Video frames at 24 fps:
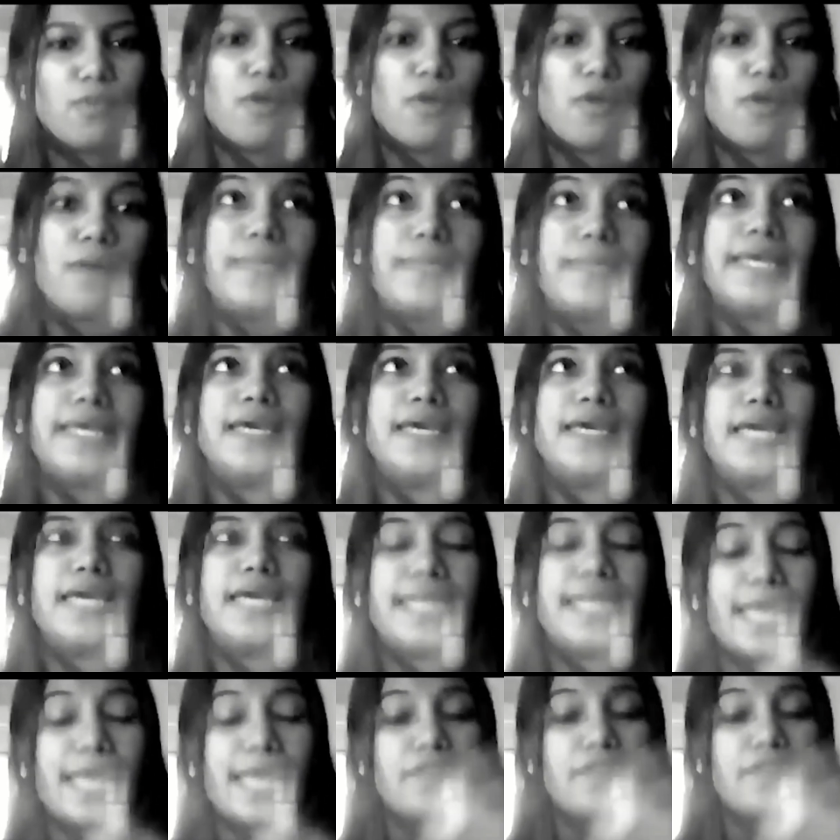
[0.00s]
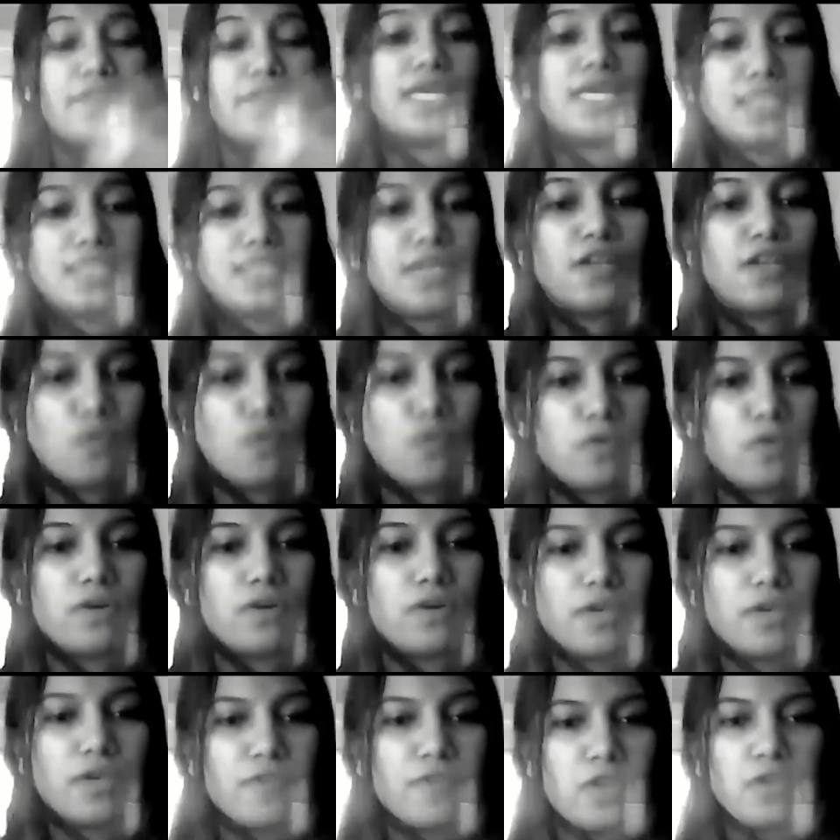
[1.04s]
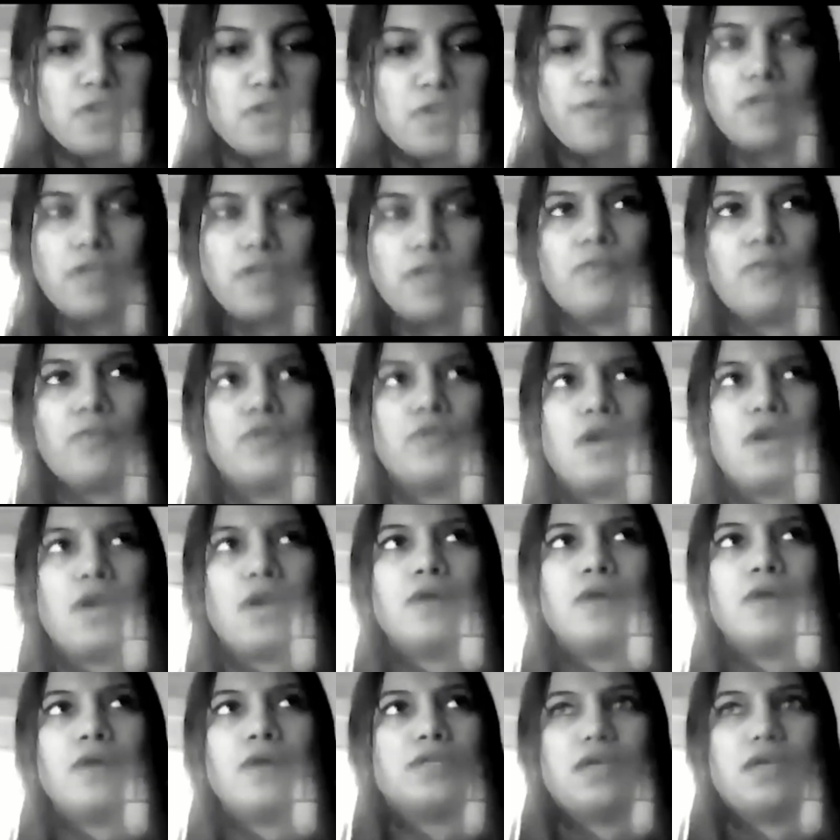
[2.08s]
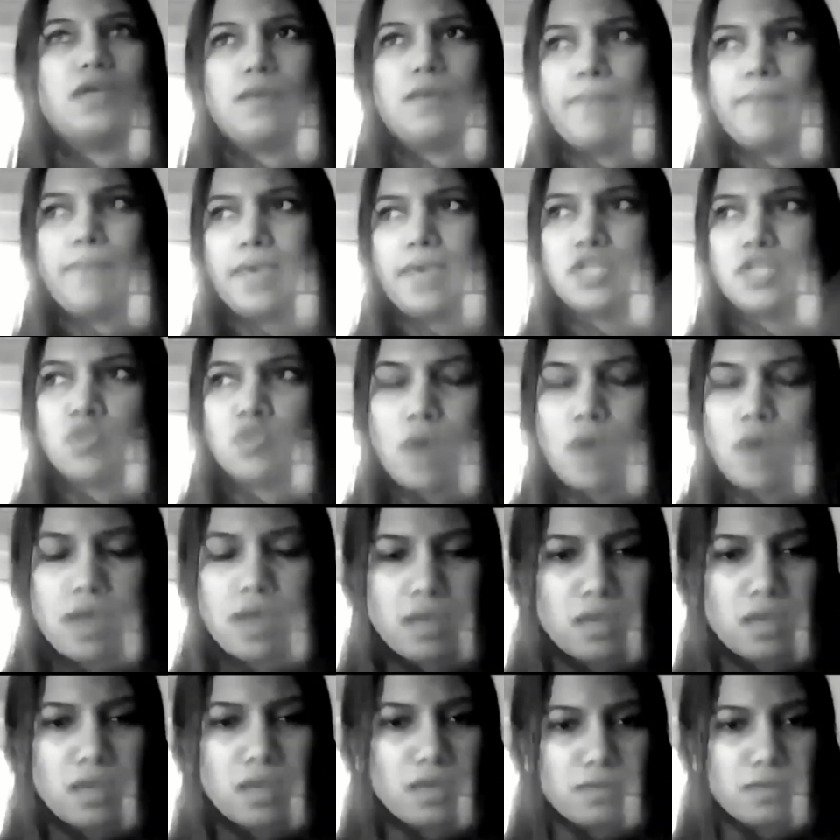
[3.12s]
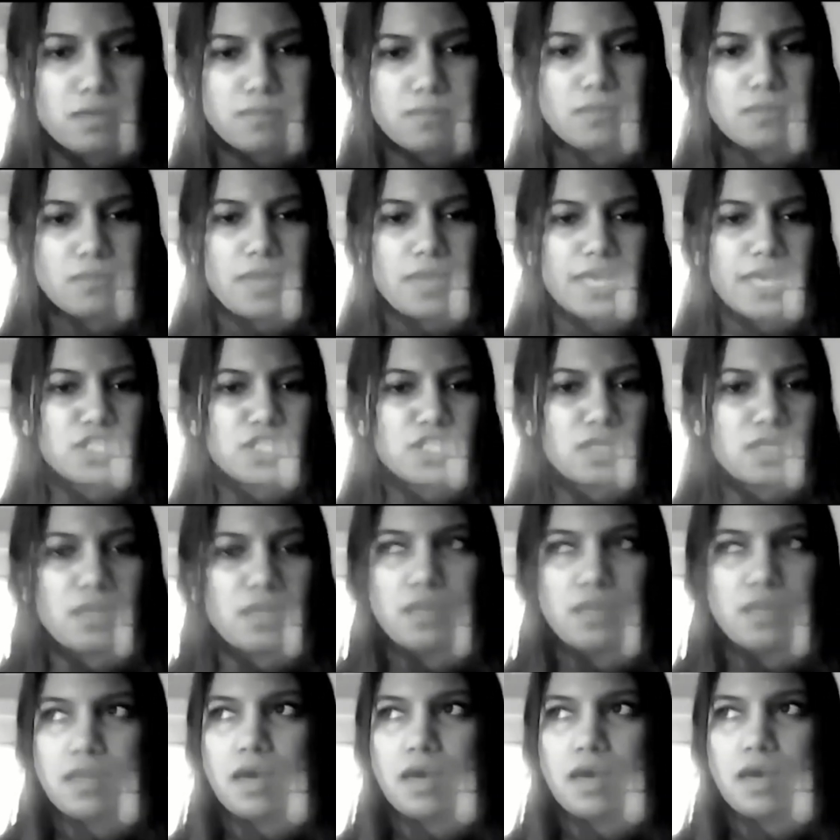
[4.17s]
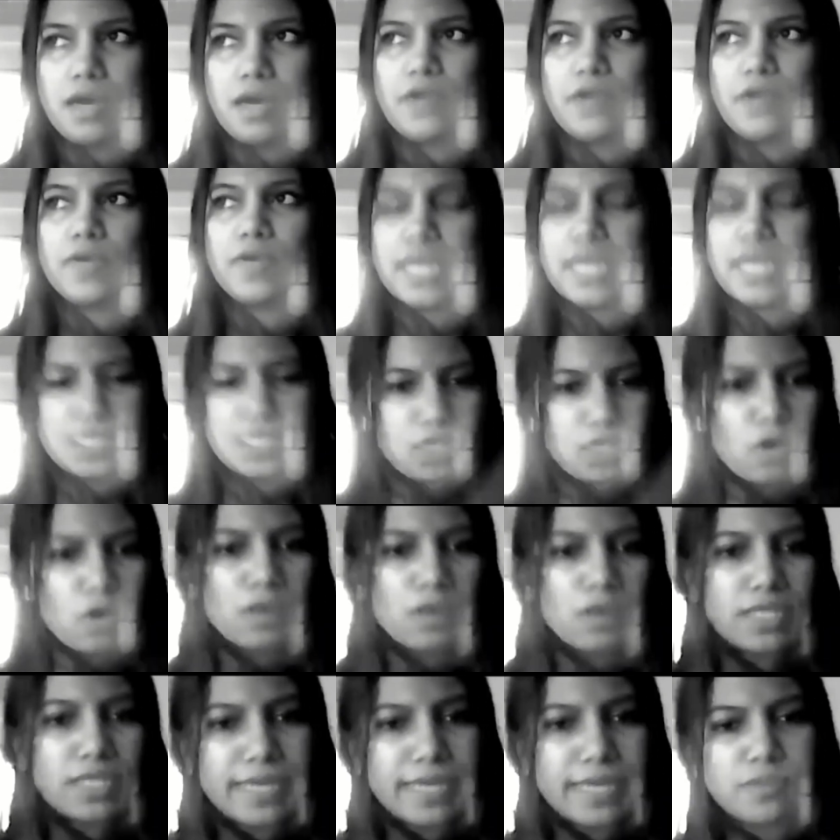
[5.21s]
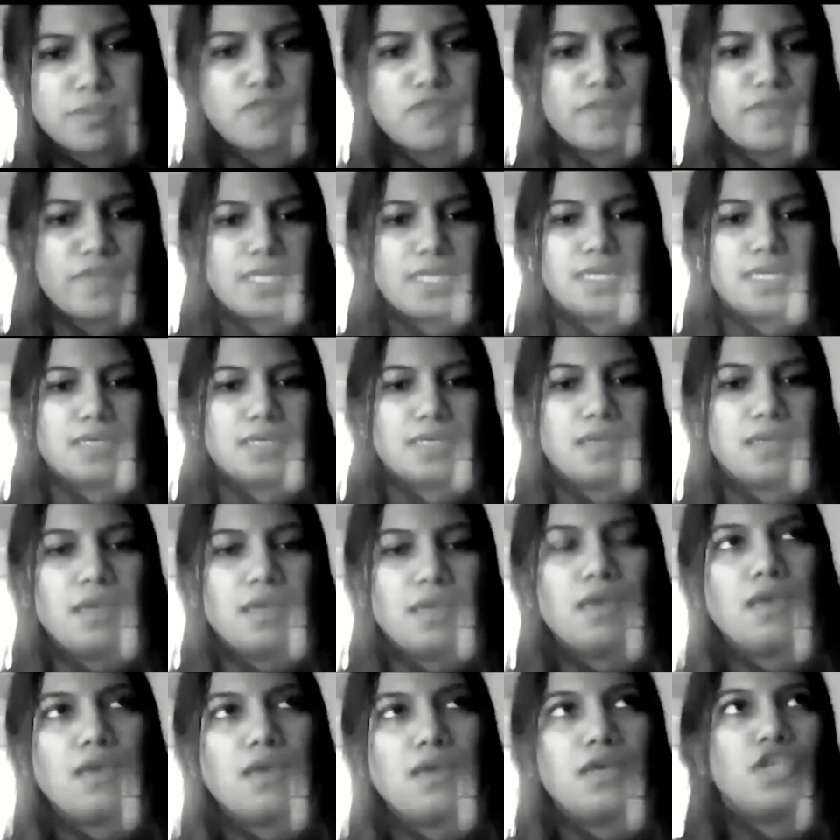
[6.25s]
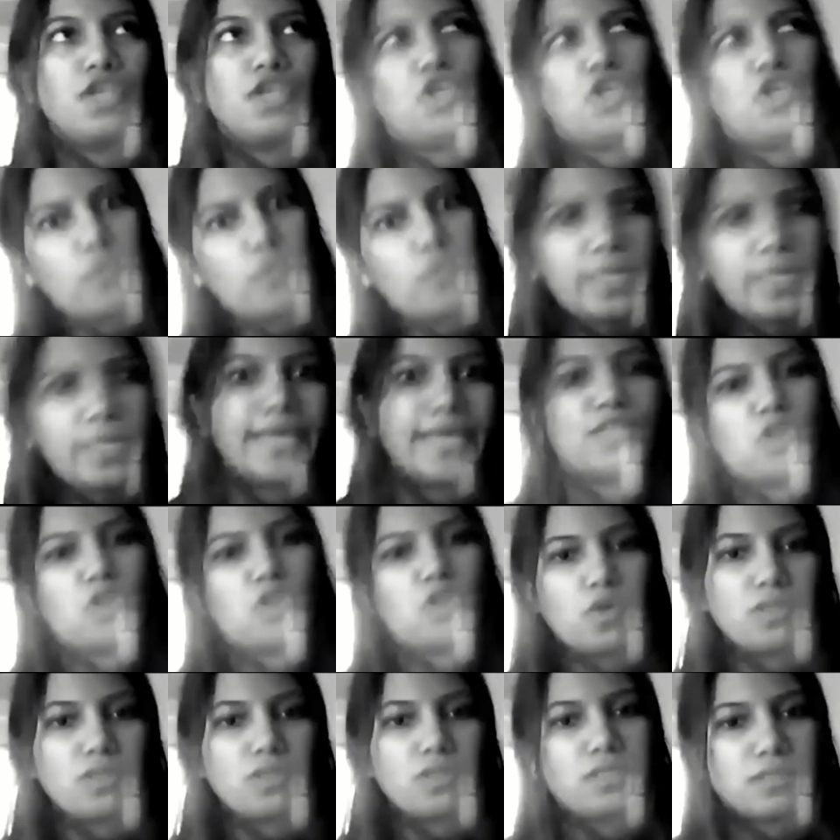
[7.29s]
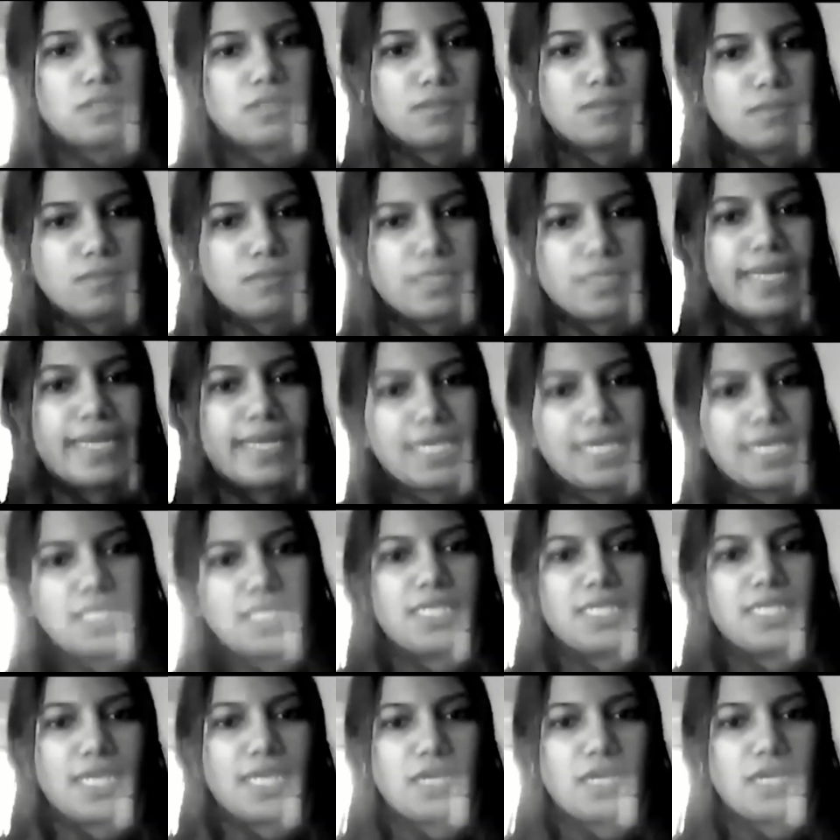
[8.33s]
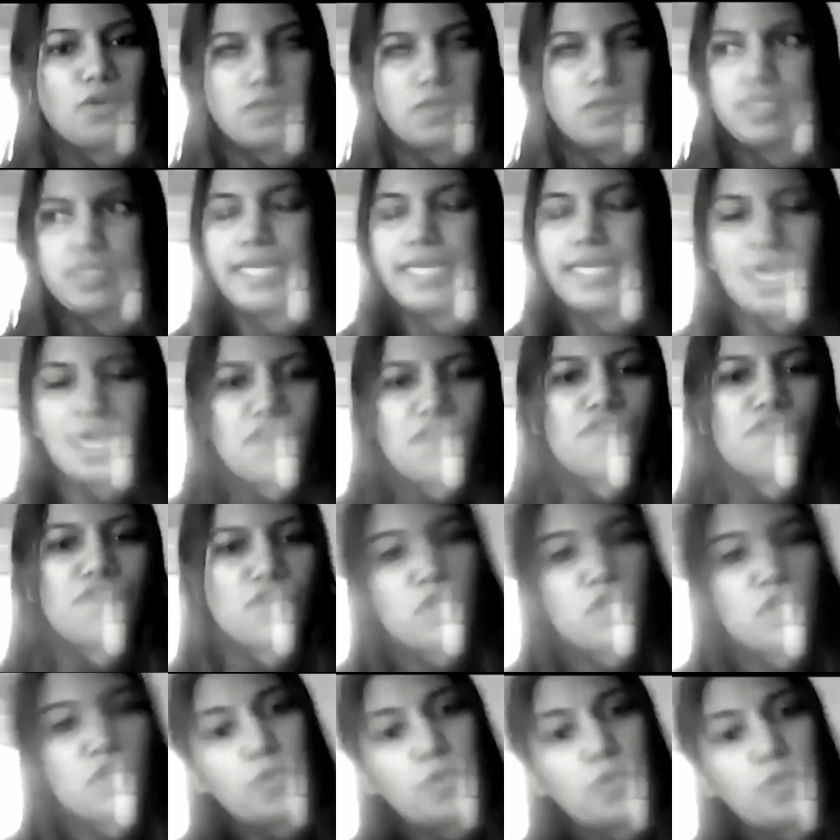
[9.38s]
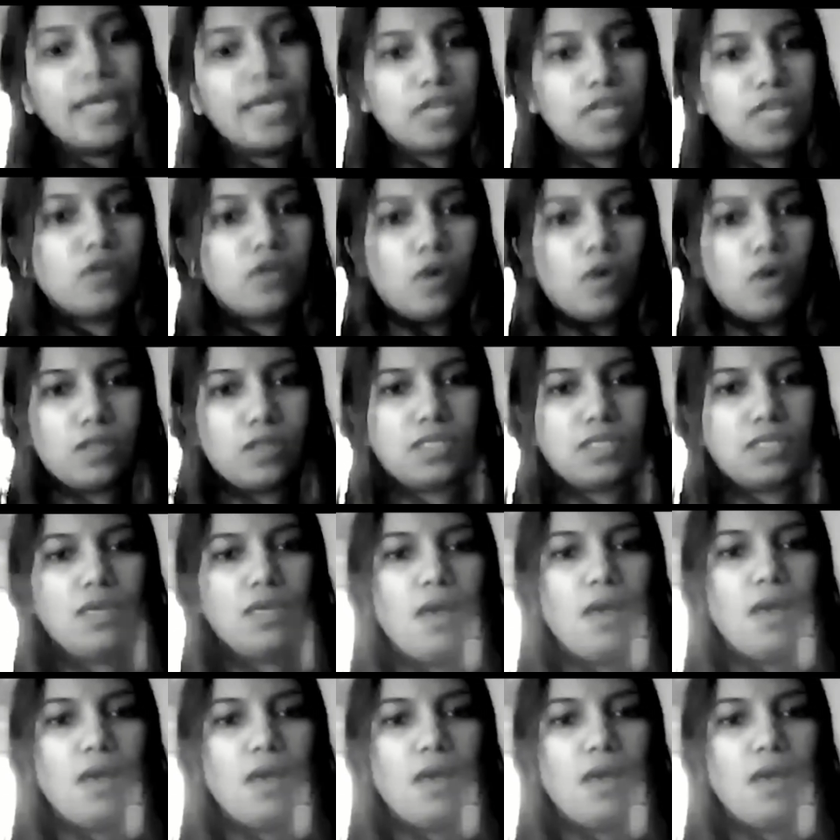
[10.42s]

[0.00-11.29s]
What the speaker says: Probably in advertising it will work. When you put out a page one national advertising on Times of India, you will get calls. The next day or the day after, you will get calls.